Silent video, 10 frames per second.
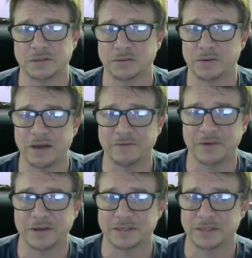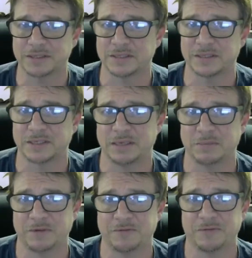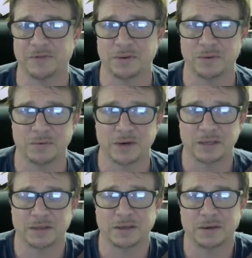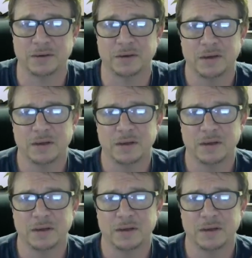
traffic doesn't seem to flow right there.